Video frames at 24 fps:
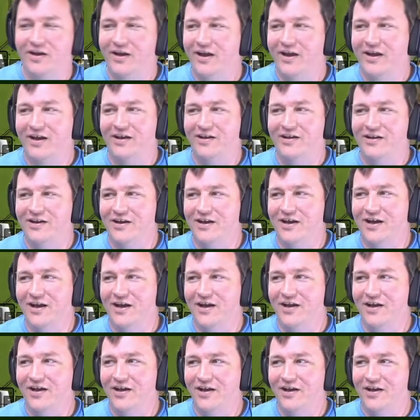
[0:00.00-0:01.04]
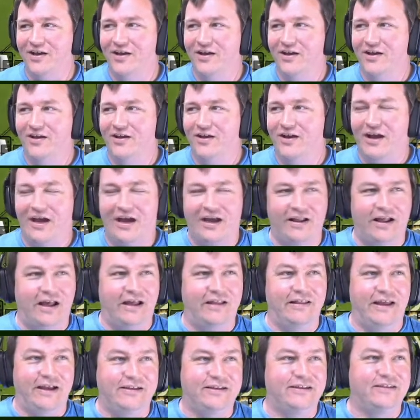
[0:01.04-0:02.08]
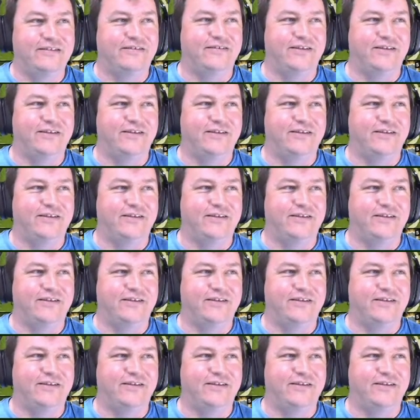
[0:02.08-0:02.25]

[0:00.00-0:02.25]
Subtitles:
And I like to